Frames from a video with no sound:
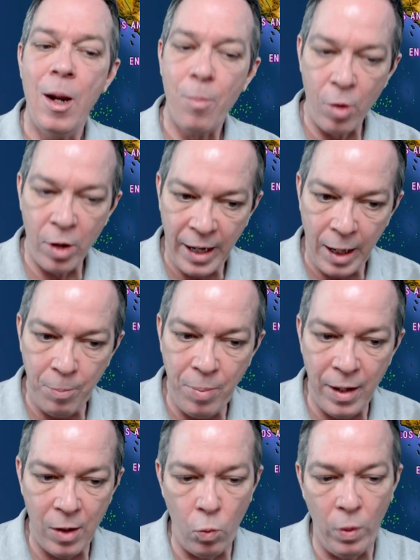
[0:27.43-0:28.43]
bringing a
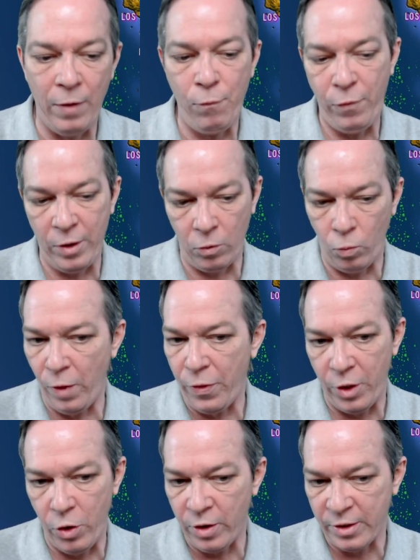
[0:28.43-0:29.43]
big wind field with it.
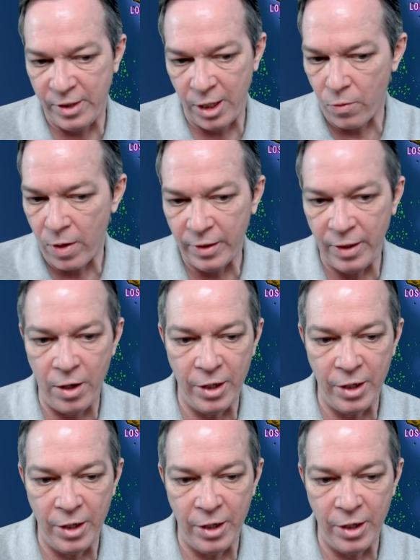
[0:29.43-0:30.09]
You can see it right there.